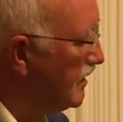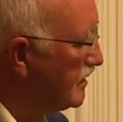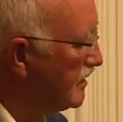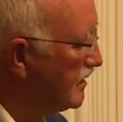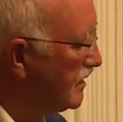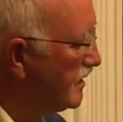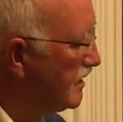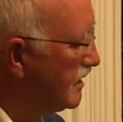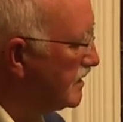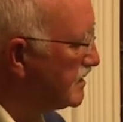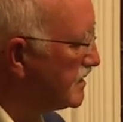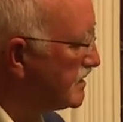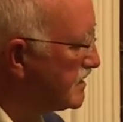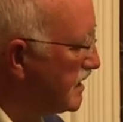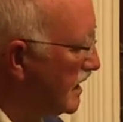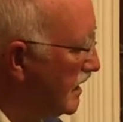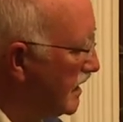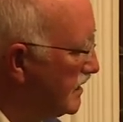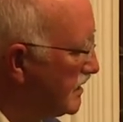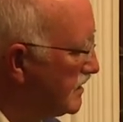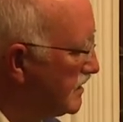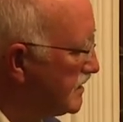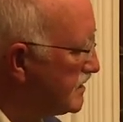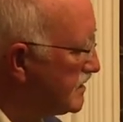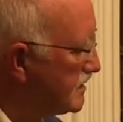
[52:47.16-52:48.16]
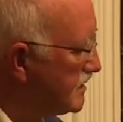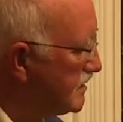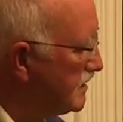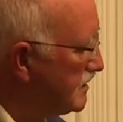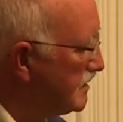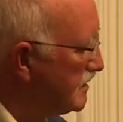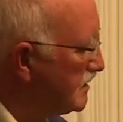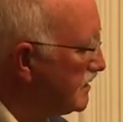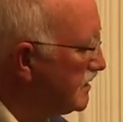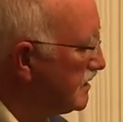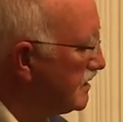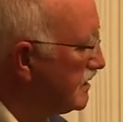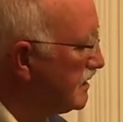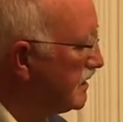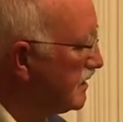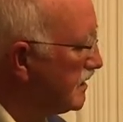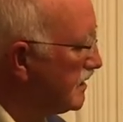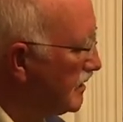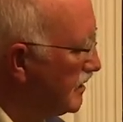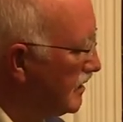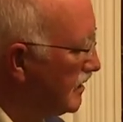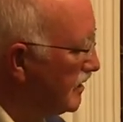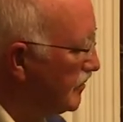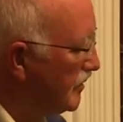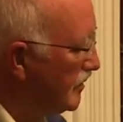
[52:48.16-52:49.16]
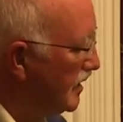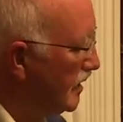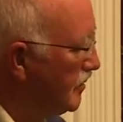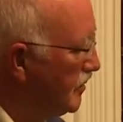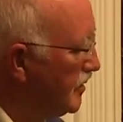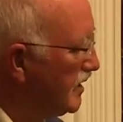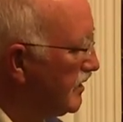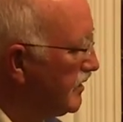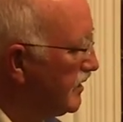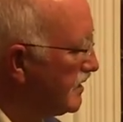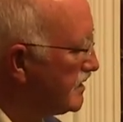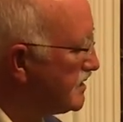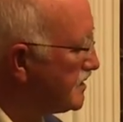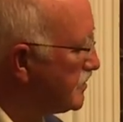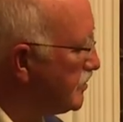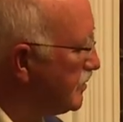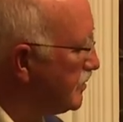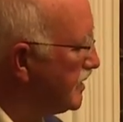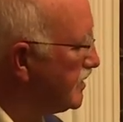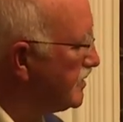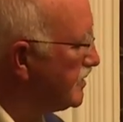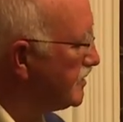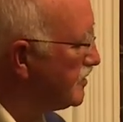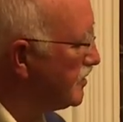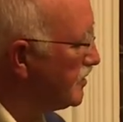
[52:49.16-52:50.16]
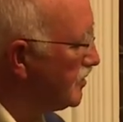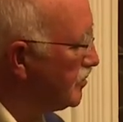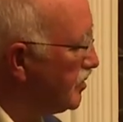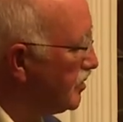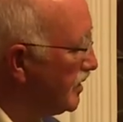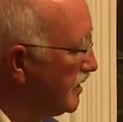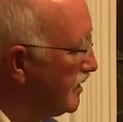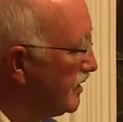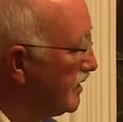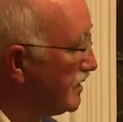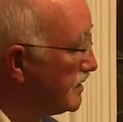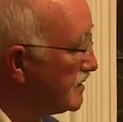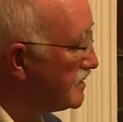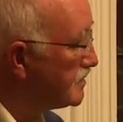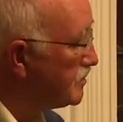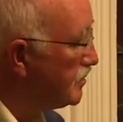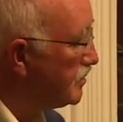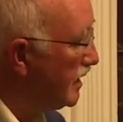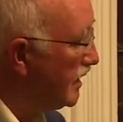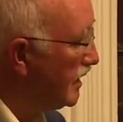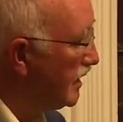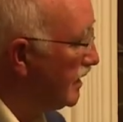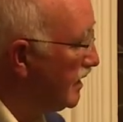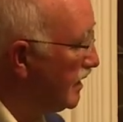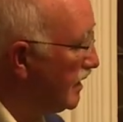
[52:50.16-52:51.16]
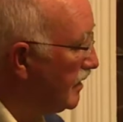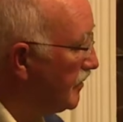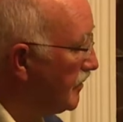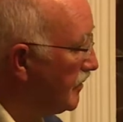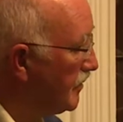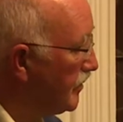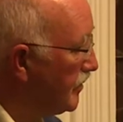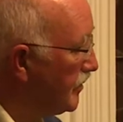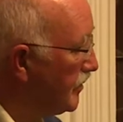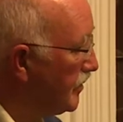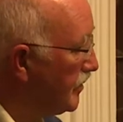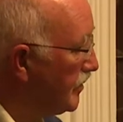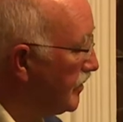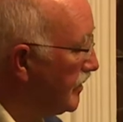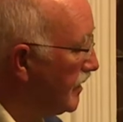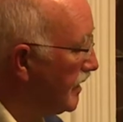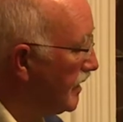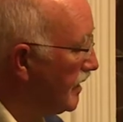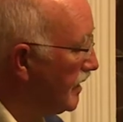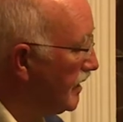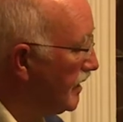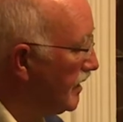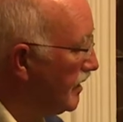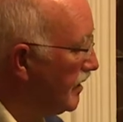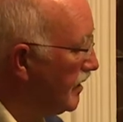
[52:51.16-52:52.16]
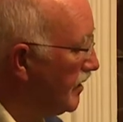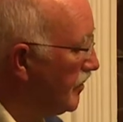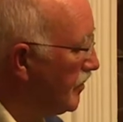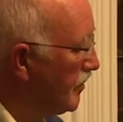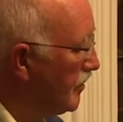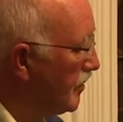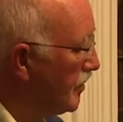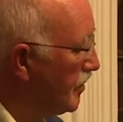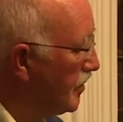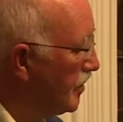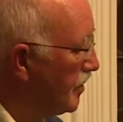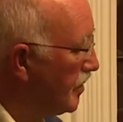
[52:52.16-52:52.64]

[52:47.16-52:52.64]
that, that says, maybe this one should be this way. Um,